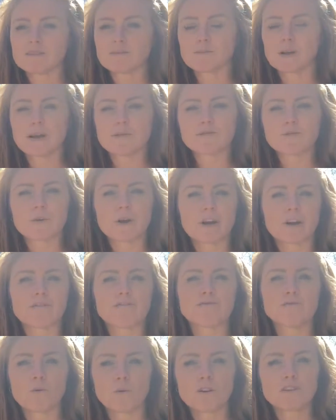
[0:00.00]
sometimes we are
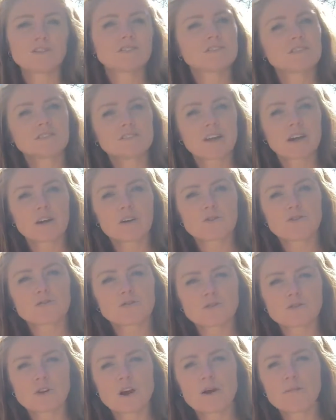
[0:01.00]
forced to cycle
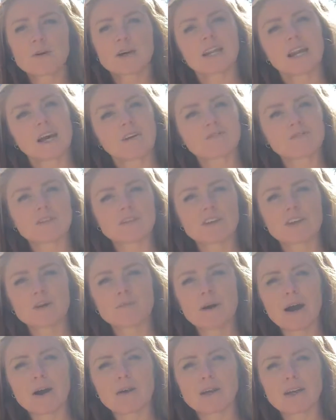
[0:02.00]
through trauma and have to think
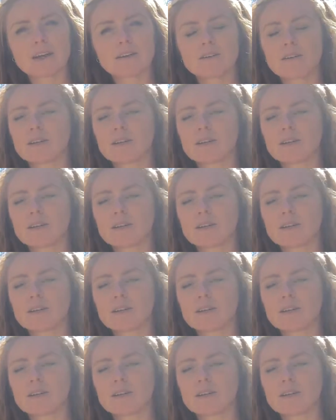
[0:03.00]
about it.